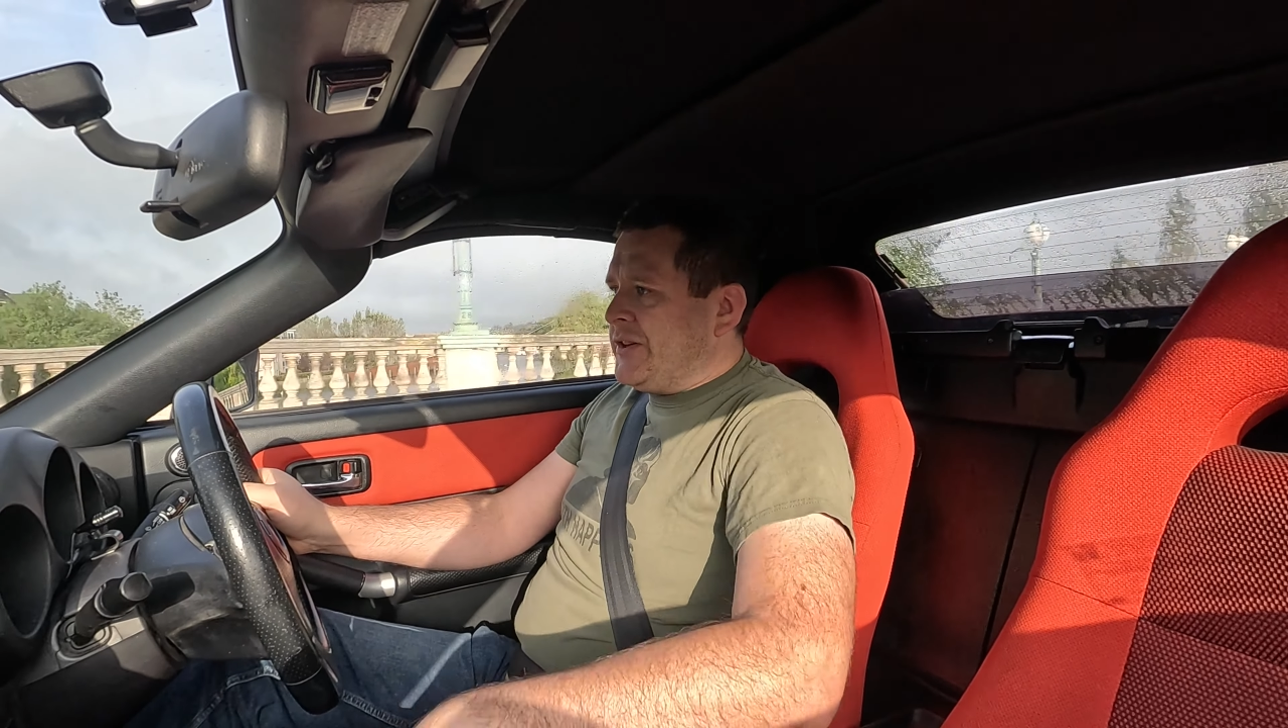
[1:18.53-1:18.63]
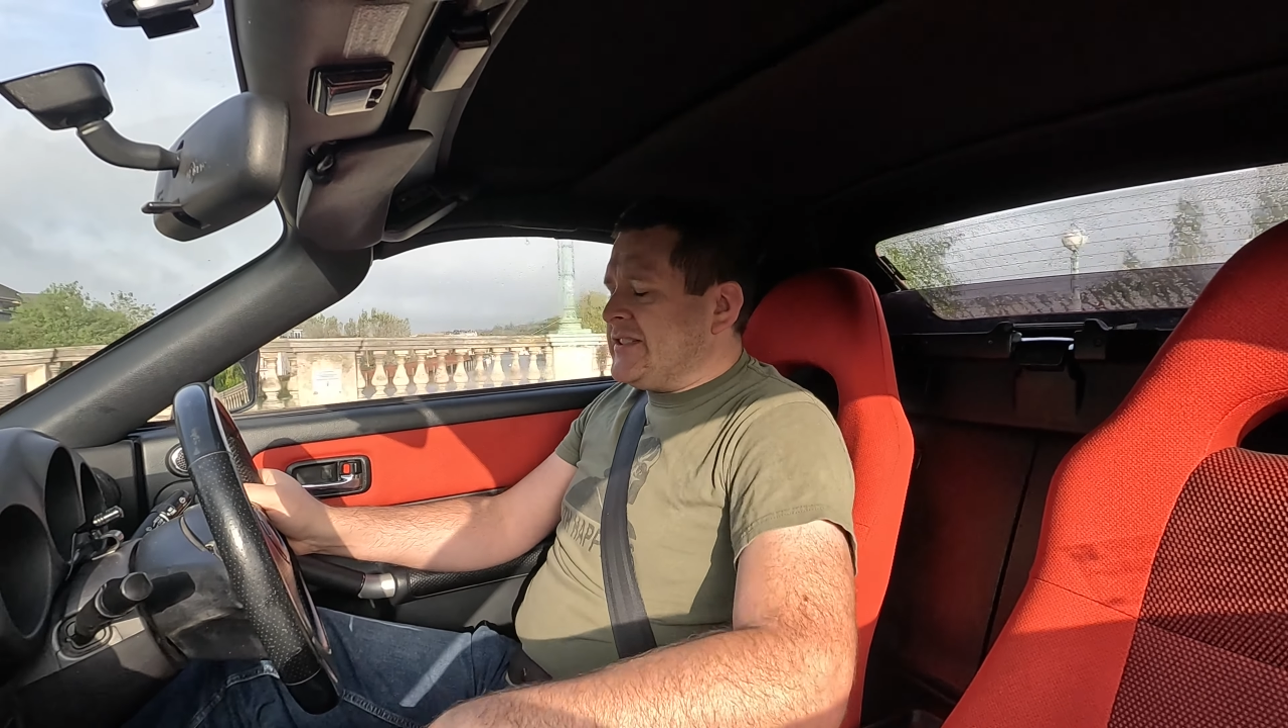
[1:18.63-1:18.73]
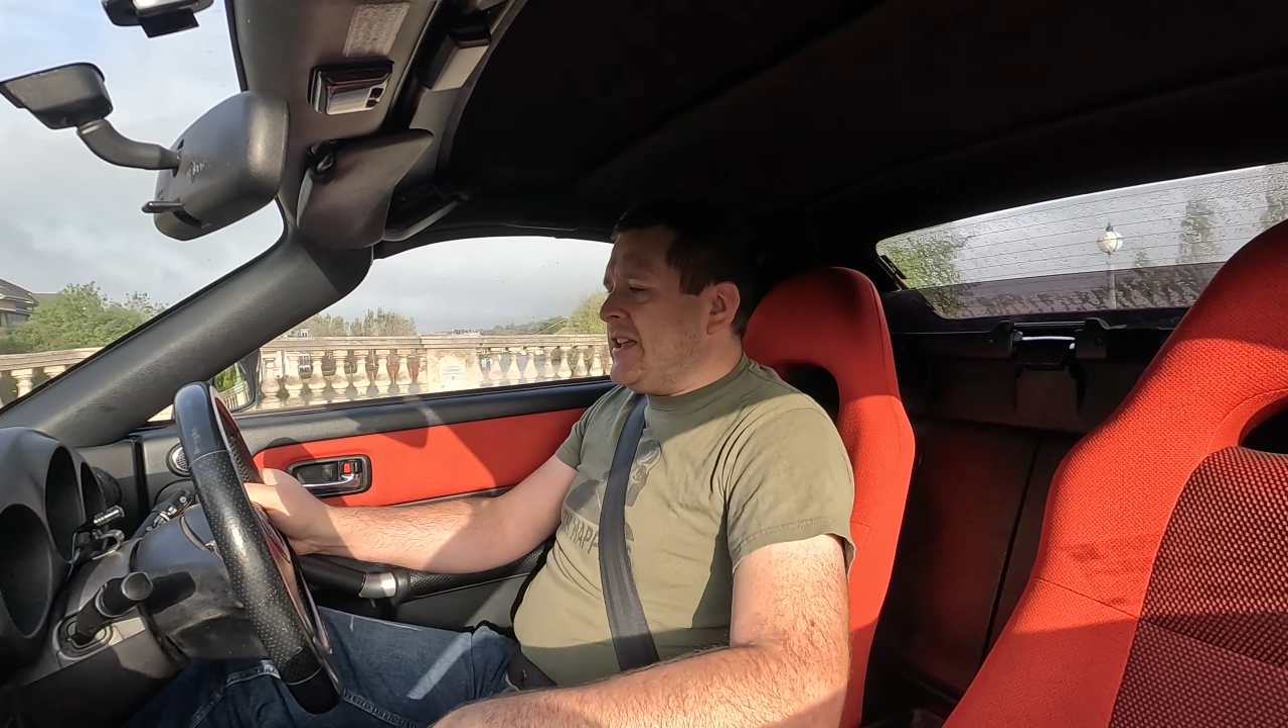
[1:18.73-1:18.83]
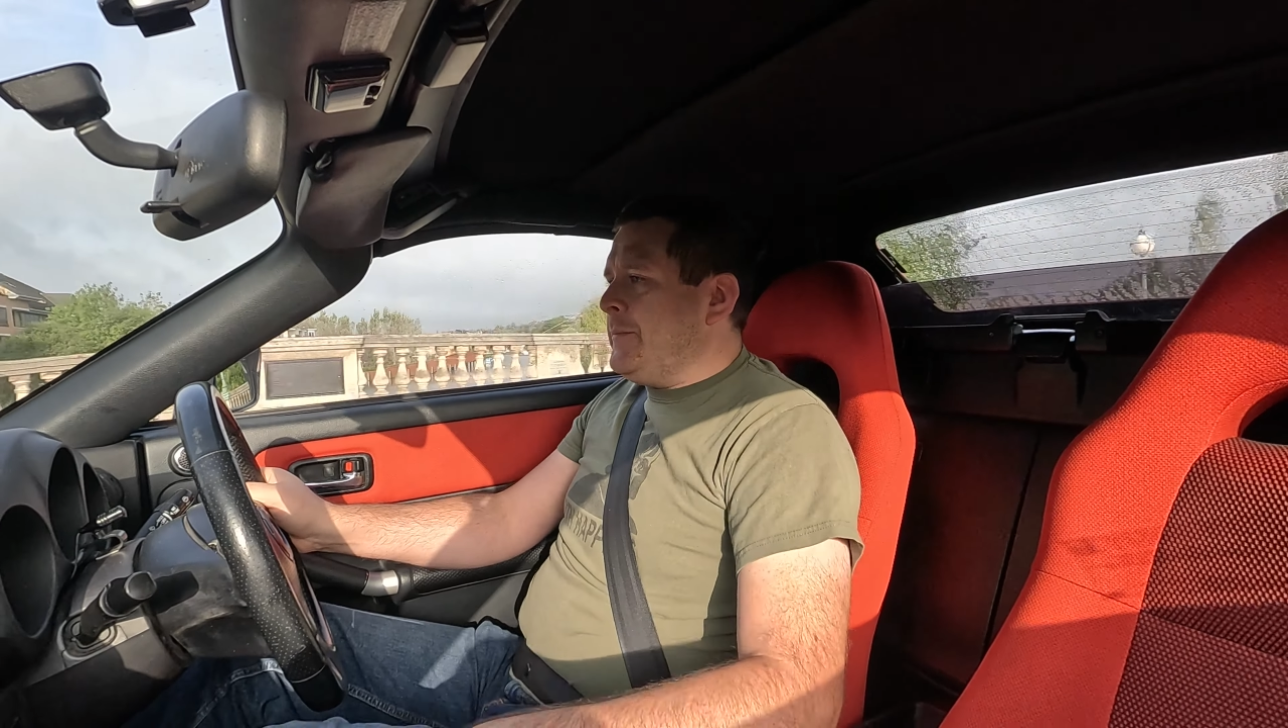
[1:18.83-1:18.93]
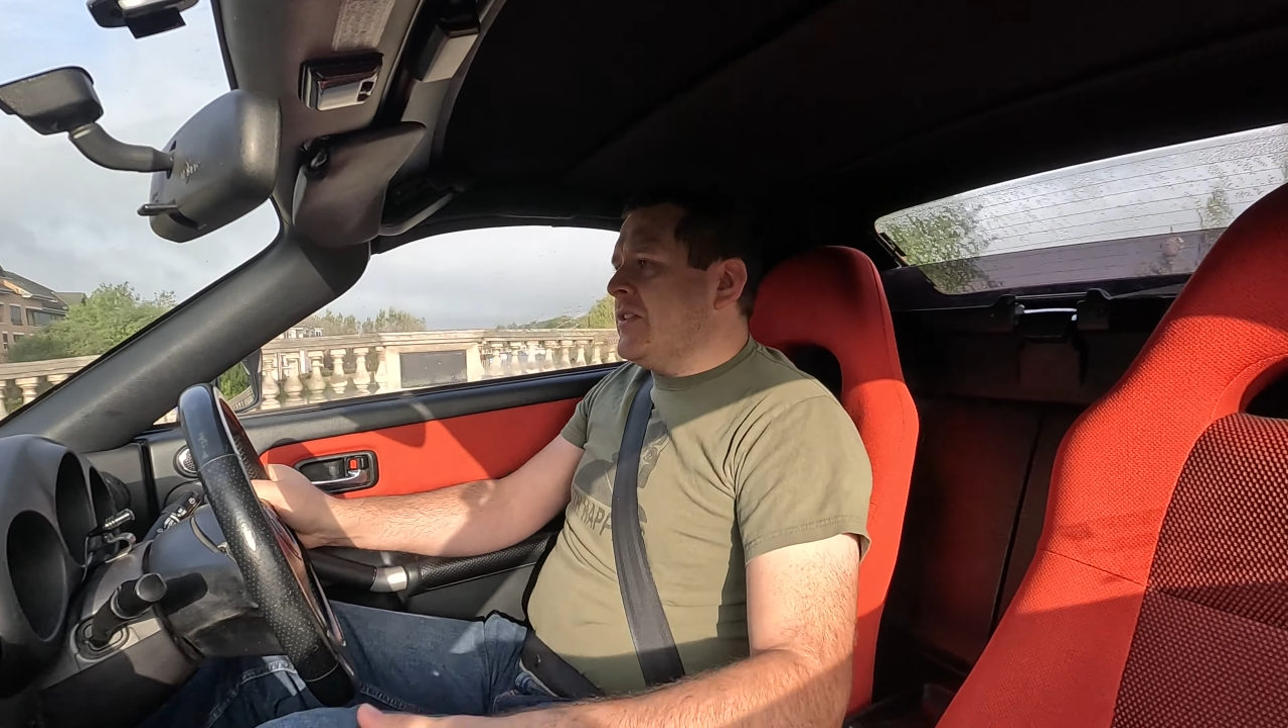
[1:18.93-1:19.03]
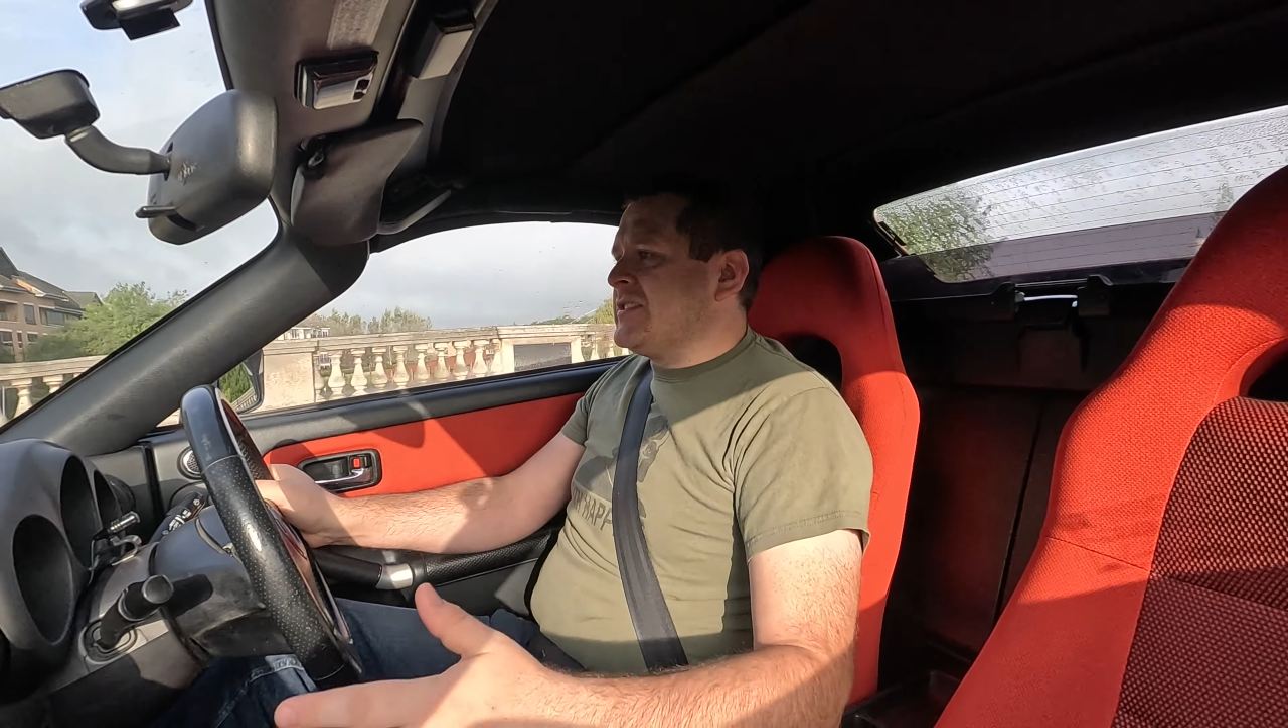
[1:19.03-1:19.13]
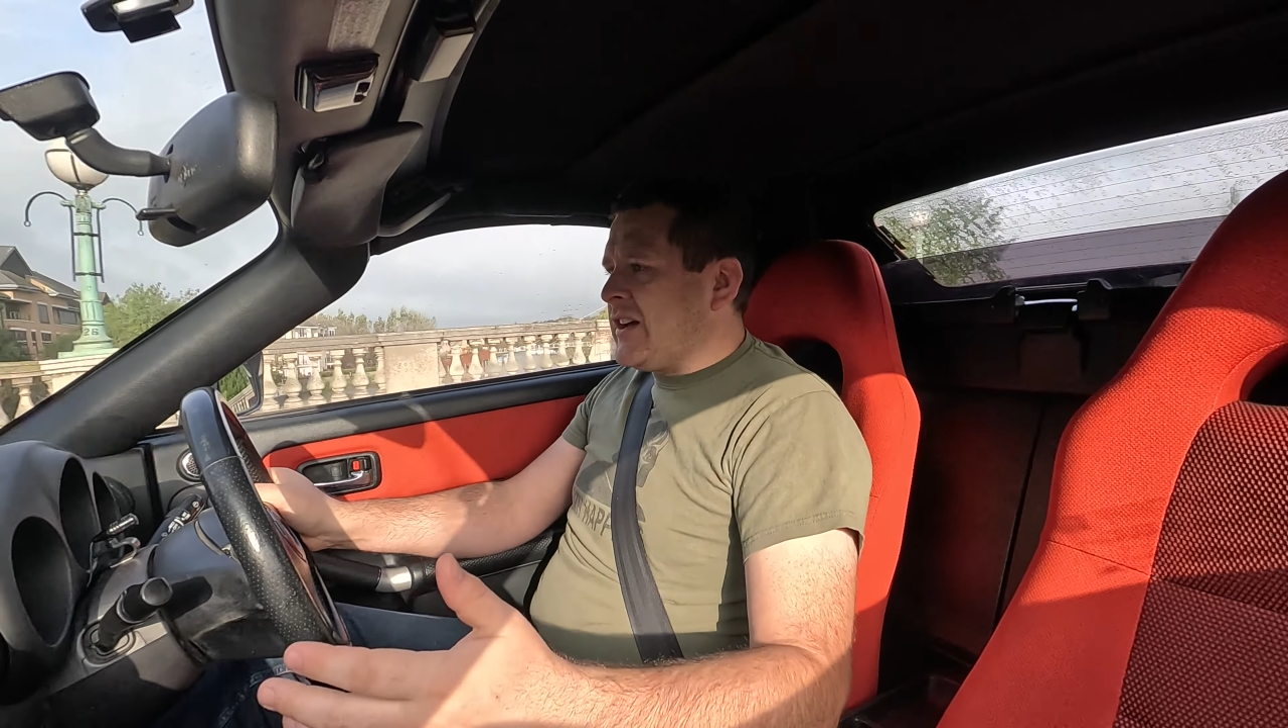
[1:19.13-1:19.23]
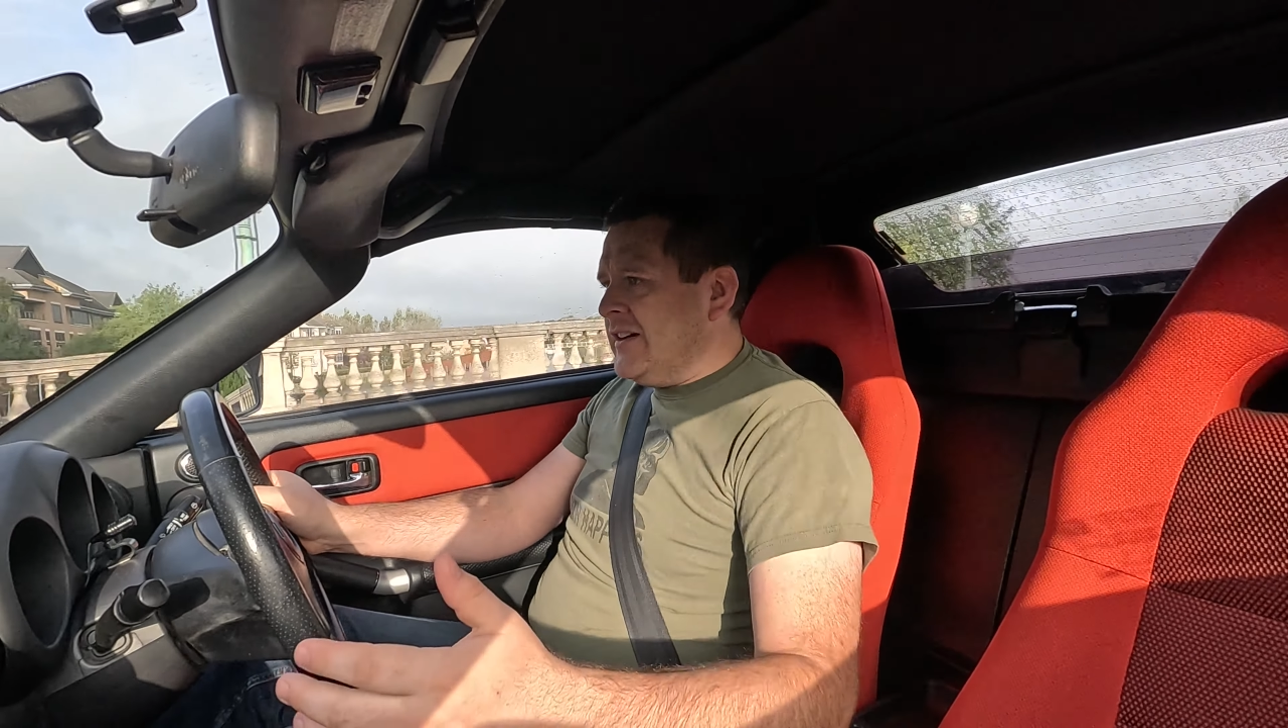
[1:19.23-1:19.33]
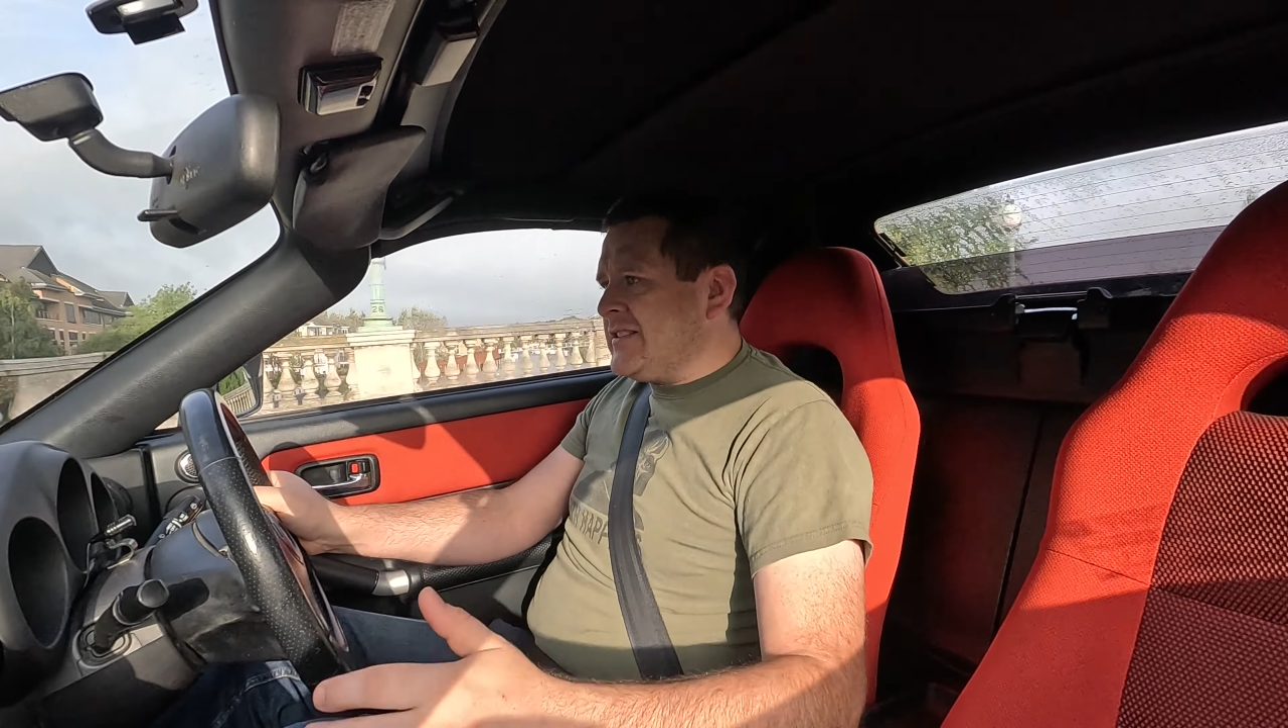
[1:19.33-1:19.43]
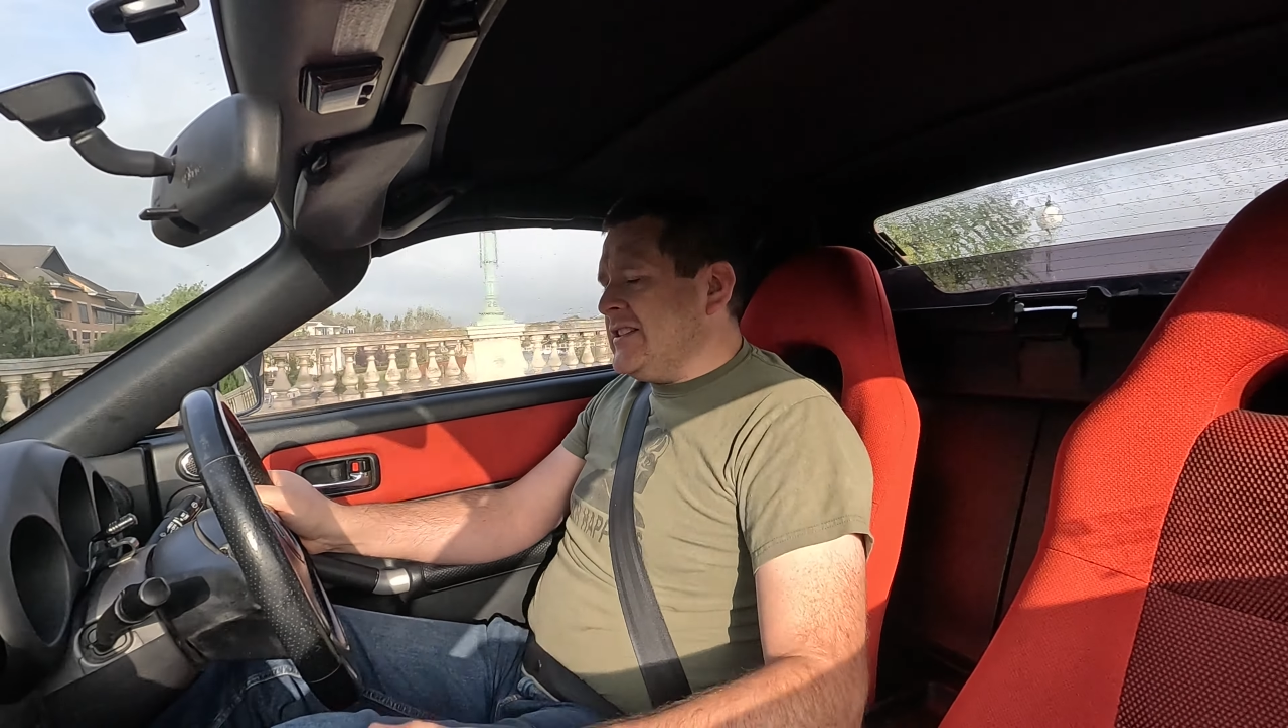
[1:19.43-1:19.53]
can see by the
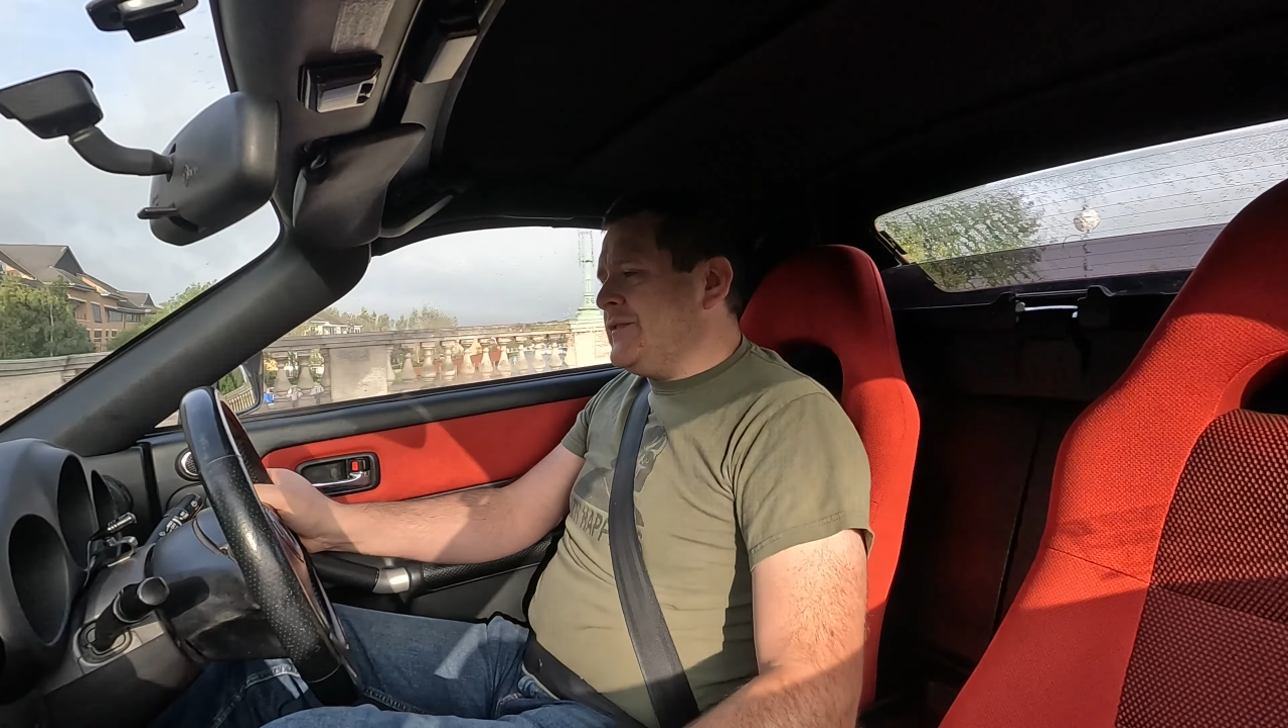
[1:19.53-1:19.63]
title